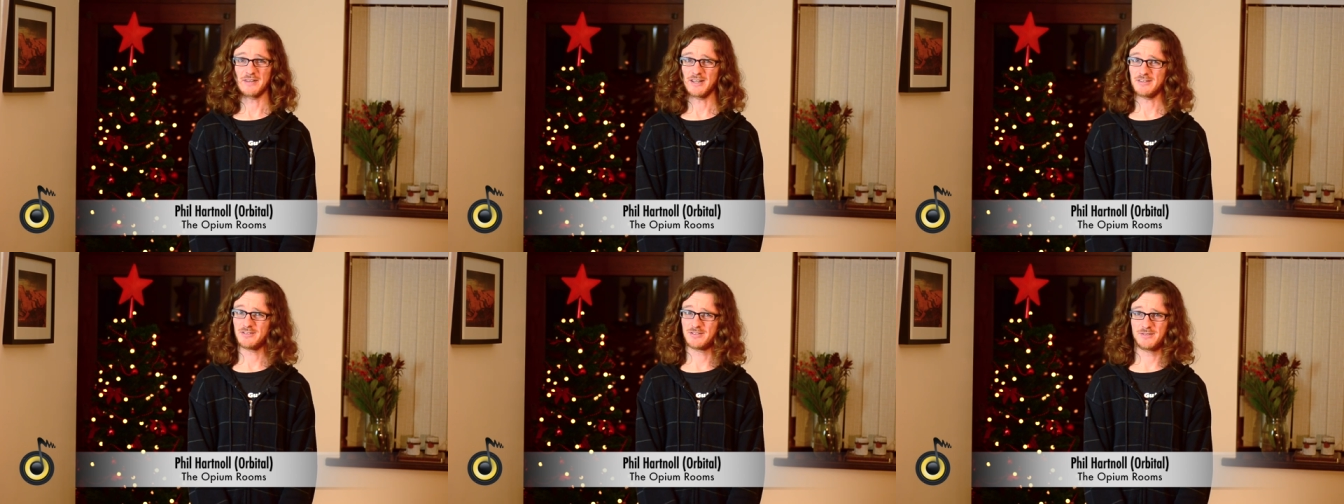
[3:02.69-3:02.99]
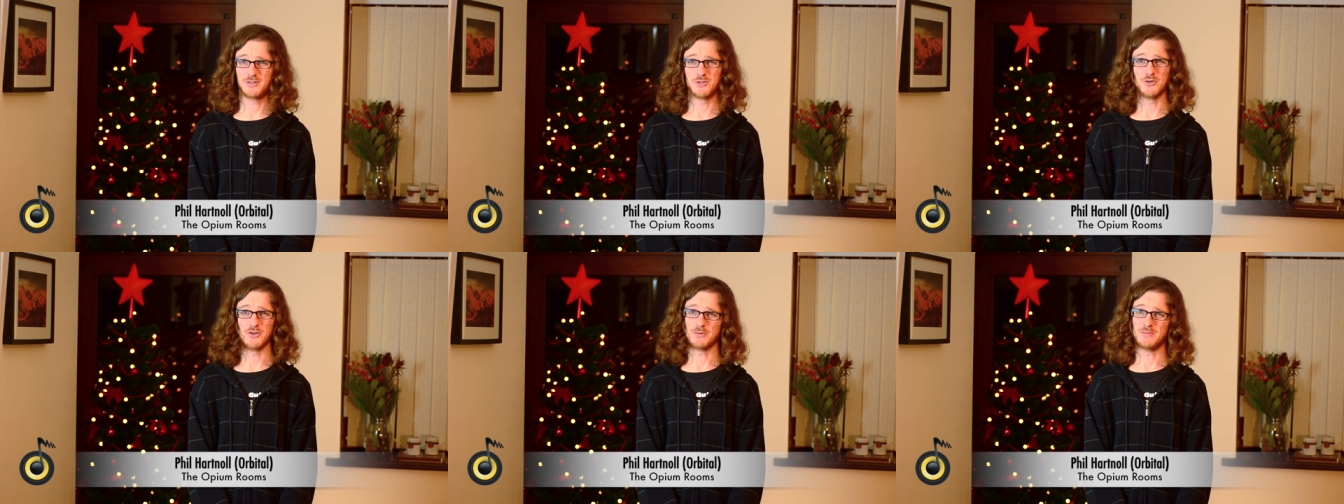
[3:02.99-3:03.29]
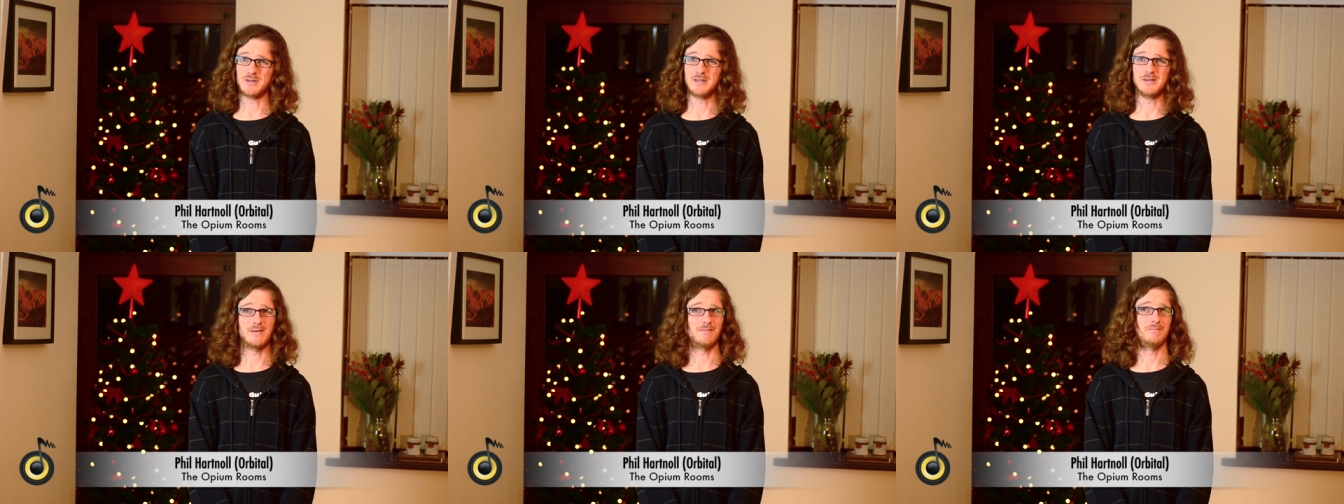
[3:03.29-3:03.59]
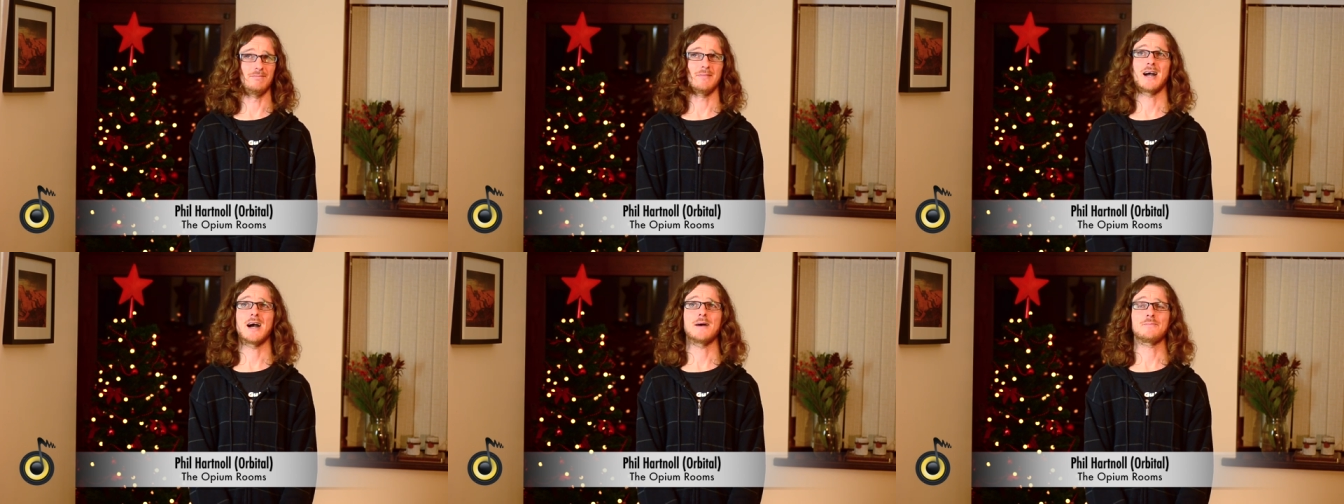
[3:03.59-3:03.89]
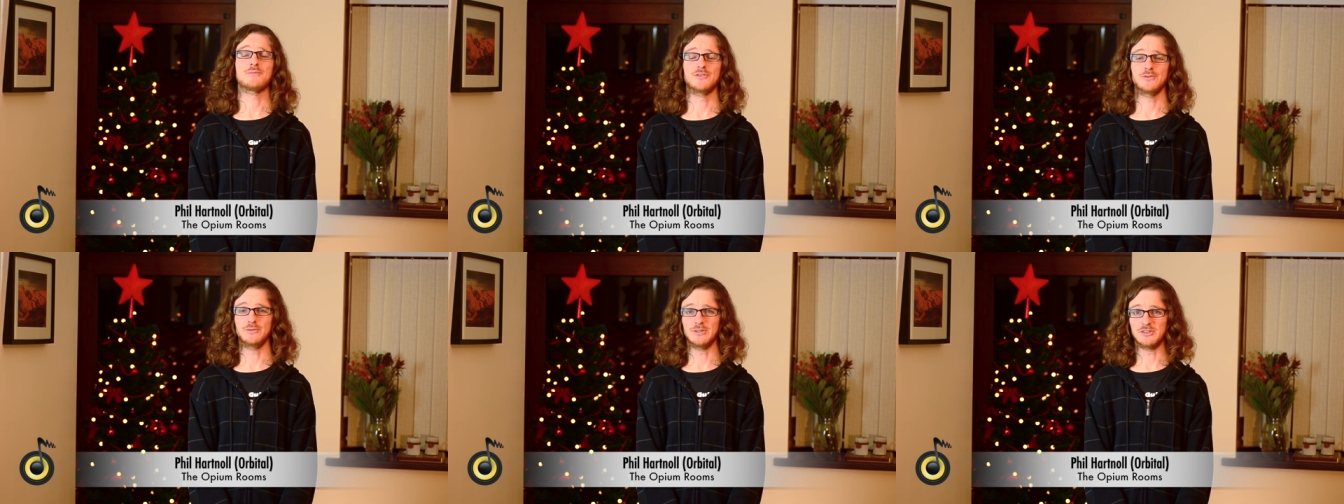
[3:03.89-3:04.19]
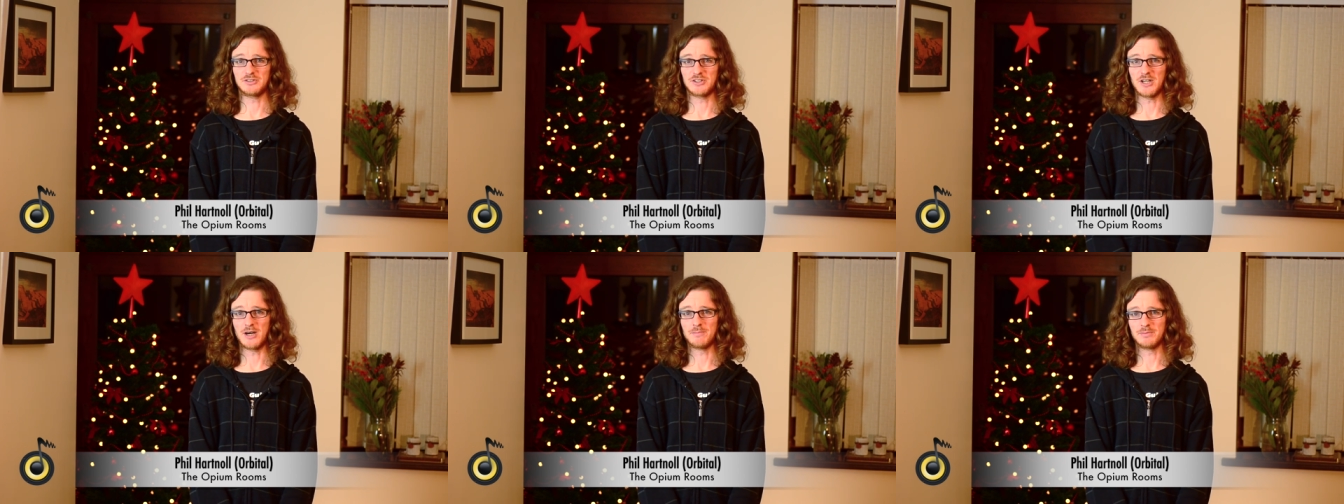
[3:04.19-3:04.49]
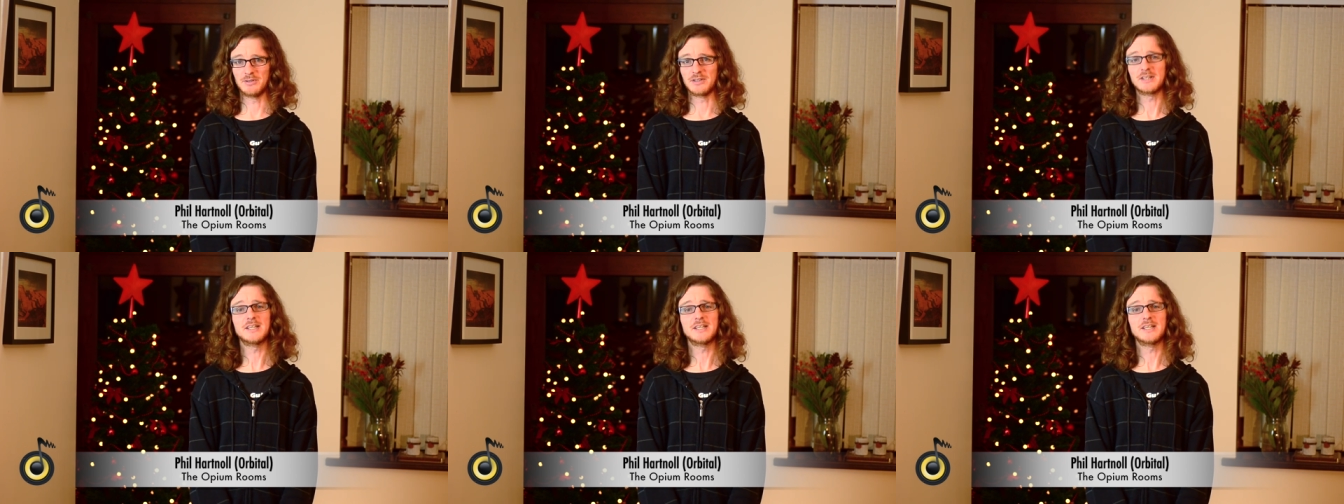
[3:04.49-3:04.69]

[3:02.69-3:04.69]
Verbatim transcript: That's sure to be absolutely stomping.